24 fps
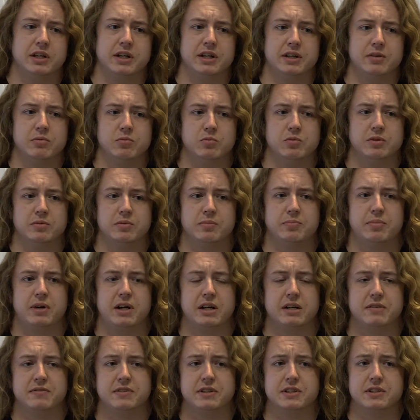and
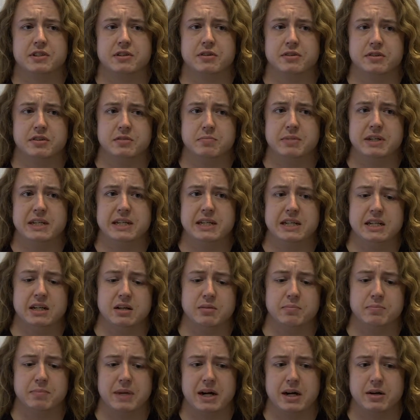part of it is going to be
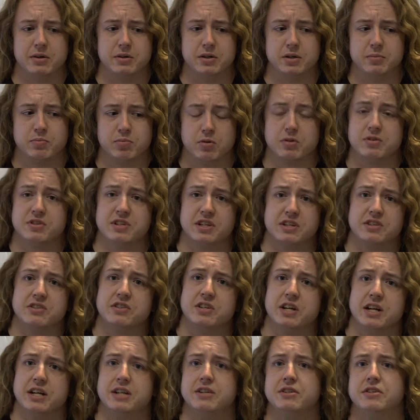about process
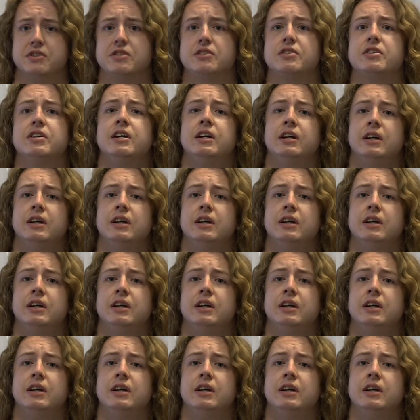change.